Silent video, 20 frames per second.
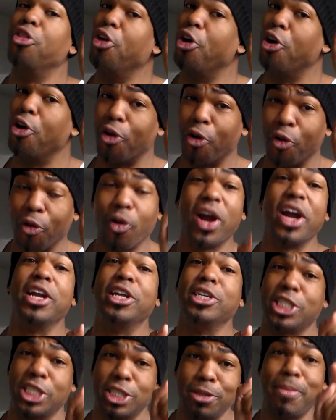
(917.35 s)
the
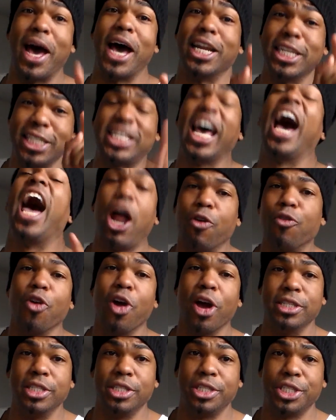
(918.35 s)
greatest amount of
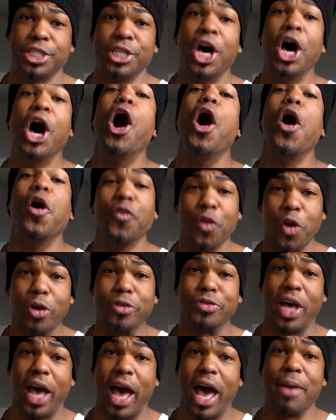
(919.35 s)
title runs of
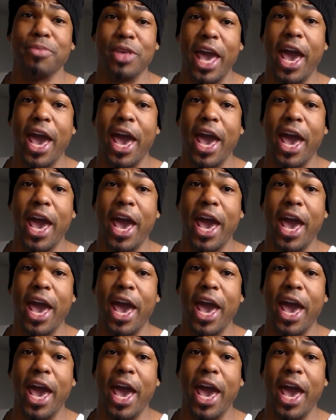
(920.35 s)
all time.